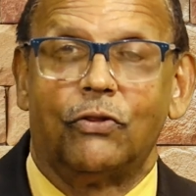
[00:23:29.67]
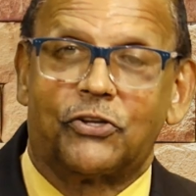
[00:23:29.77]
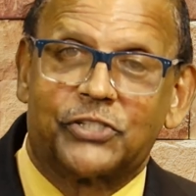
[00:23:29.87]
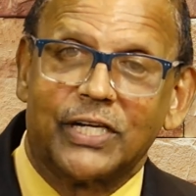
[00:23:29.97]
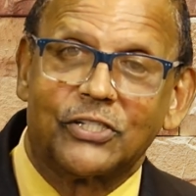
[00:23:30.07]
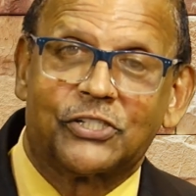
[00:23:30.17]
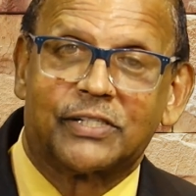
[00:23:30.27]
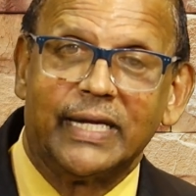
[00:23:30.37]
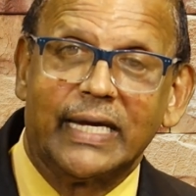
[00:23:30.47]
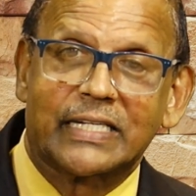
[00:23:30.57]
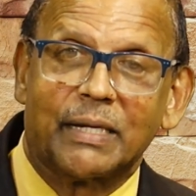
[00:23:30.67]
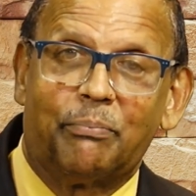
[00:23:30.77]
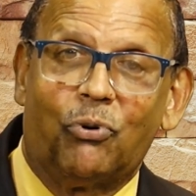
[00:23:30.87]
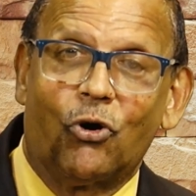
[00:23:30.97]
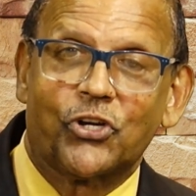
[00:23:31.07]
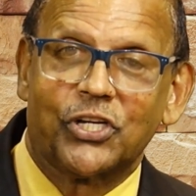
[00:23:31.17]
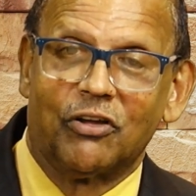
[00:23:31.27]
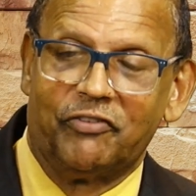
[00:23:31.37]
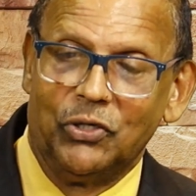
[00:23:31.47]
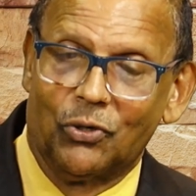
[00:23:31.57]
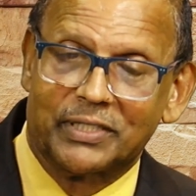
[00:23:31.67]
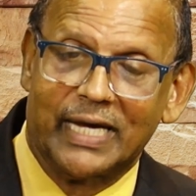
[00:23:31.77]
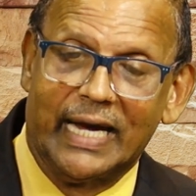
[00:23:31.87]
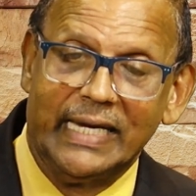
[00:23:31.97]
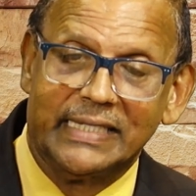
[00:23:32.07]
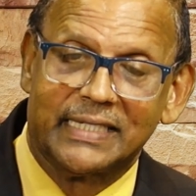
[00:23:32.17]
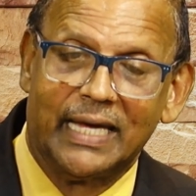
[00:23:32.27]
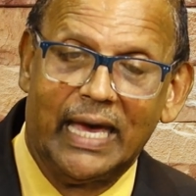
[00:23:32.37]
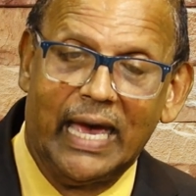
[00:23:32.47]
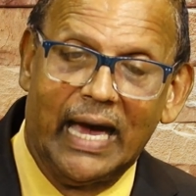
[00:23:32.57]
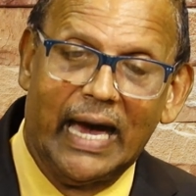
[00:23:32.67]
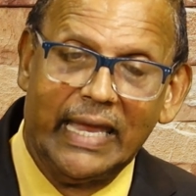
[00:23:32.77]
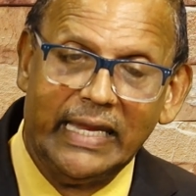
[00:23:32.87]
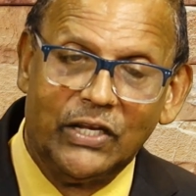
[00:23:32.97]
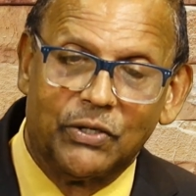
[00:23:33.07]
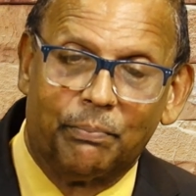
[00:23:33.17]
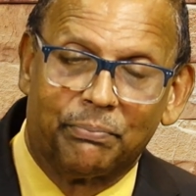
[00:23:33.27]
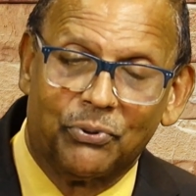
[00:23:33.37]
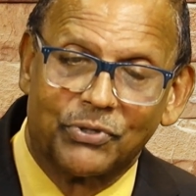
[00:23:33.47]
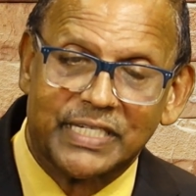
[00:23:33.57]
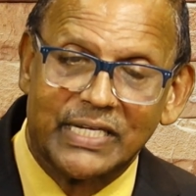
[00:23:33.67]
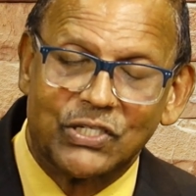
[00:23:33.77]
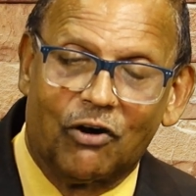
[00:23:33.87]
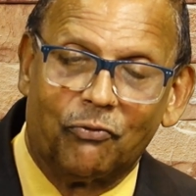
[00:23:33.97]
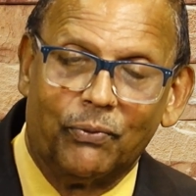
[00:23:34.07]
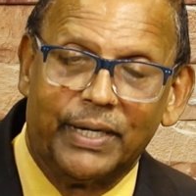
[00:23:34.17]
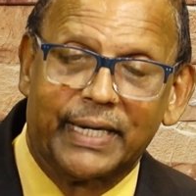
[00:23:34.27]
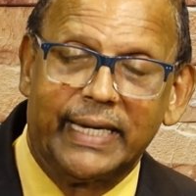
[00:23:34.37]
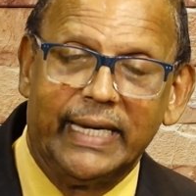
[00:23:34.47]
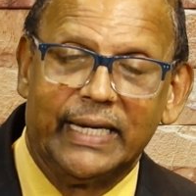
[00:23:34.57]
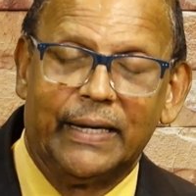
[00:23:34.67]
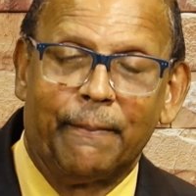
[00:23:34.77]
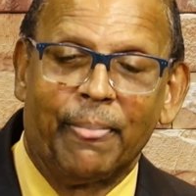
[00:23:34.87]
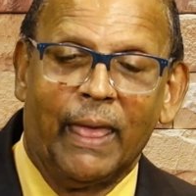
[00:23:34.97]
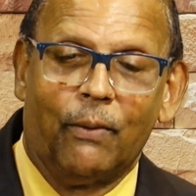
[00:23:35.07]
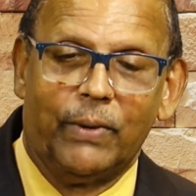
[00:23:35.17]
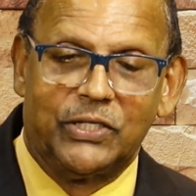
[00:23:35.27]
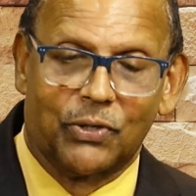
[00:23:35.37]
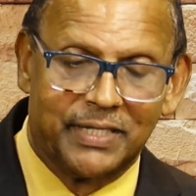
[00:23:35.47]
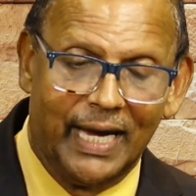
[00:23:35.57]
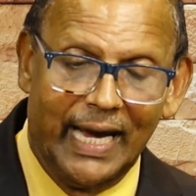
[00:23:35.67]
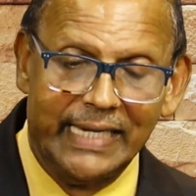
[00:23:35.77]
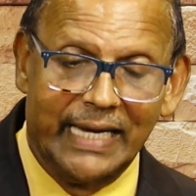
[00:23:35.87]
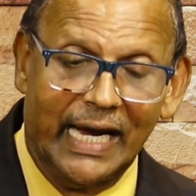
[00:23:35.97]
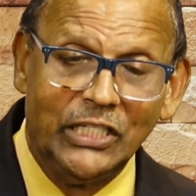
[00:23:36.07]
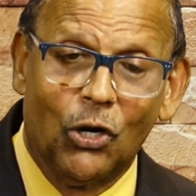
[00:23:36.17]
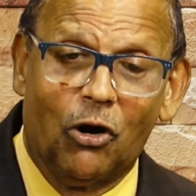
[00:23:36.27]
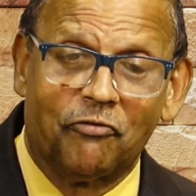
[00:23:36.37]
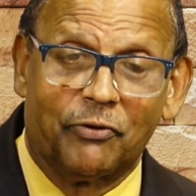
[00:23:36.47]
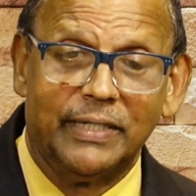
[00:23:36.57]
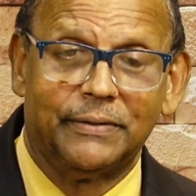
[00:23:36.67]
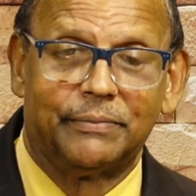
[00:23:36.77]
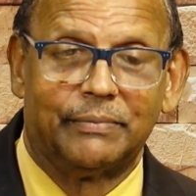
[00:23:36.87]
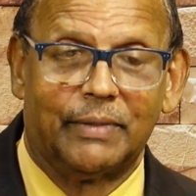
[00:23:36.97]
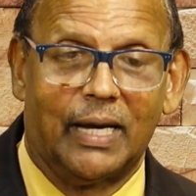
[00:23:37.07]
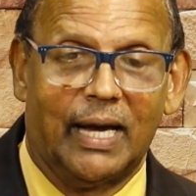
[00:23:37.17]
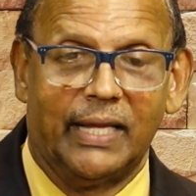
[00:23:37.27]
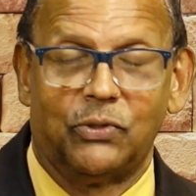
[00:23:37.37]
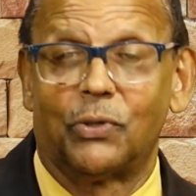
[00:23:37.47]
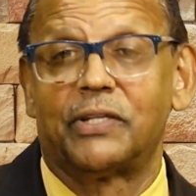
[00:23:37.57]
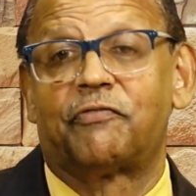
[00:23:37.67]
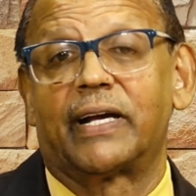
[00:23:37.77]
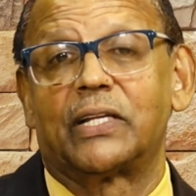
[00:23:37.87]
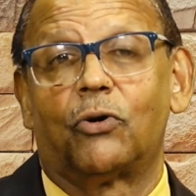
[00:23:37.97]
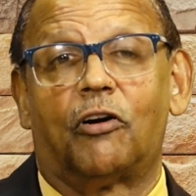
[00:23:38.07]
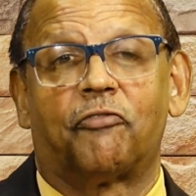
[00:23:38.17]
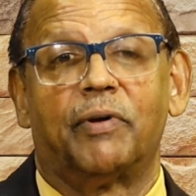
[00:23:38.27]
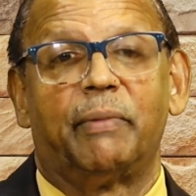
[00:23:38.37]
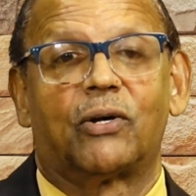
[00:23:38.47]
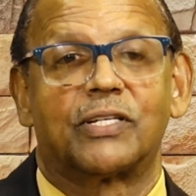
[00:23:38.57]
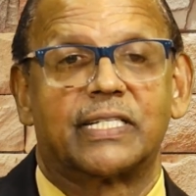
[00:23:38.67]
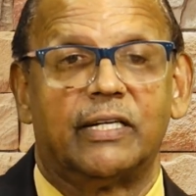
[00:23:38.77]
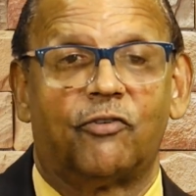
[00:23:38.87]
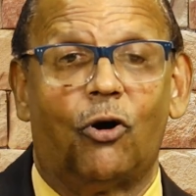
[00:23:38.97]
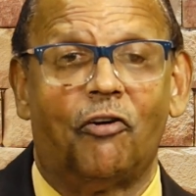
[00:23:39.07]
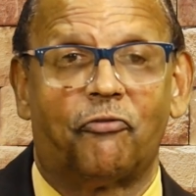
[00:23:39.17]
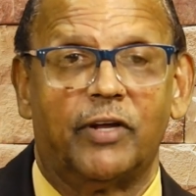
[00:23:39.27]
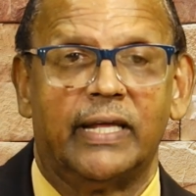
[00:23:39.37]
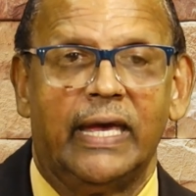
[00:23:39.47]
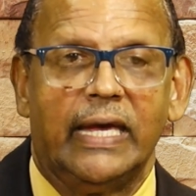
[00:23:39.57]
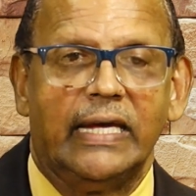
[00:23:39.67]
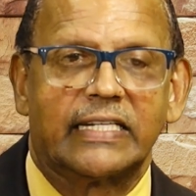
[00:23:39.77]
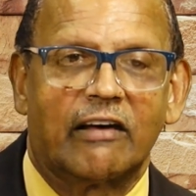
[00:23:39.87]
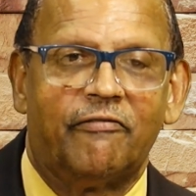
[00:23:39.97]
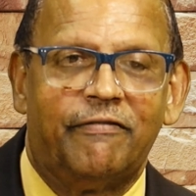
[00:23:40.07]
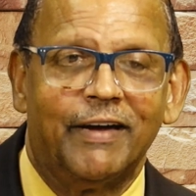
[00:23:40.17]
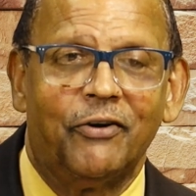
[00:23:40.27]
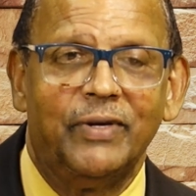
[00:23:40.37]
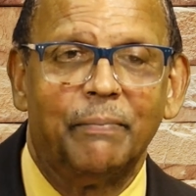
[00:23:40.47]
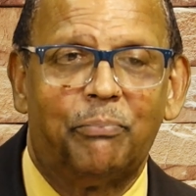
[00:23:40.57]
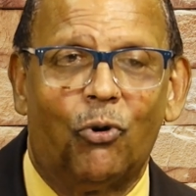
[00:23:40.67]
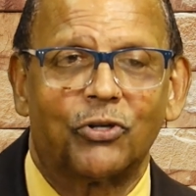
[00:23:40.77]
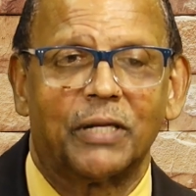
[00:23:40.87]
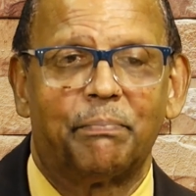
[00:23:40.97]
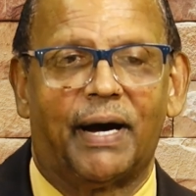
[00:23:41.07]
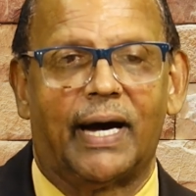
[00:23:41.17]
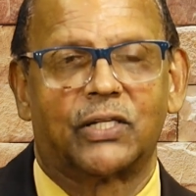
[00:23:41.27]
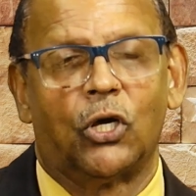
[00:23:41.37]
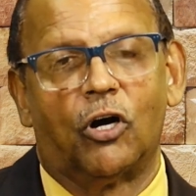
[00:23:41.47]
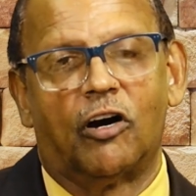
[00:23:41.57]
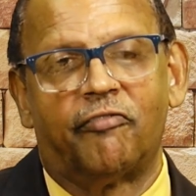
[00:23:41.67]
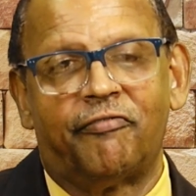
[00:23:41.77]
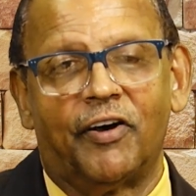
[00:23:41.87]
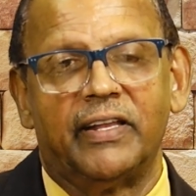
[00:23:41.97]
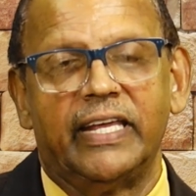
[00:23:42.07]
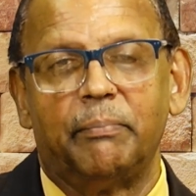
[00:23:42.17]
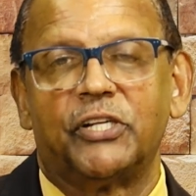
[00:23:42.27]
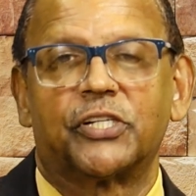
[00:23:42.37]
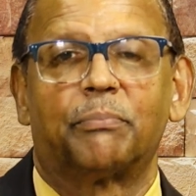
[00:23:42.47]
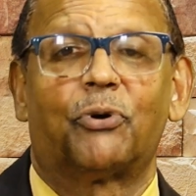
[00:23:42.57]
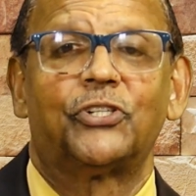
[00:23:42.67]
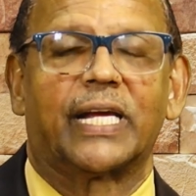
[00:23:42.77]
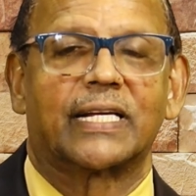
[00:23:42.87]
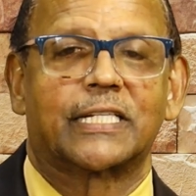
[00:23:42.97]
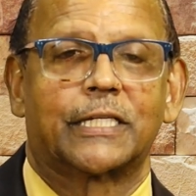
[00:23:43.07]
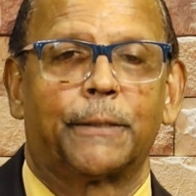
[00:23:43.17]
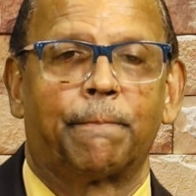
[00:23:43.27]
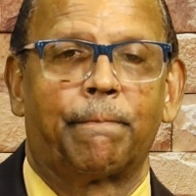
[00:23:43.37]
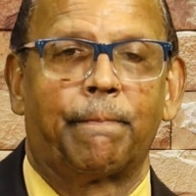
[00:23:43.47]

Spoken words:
The church takes a portion of your tithe, and in the process of working with your tithe and your offering, and don't forget the offering, because the offering is a very important part of funding mission projects.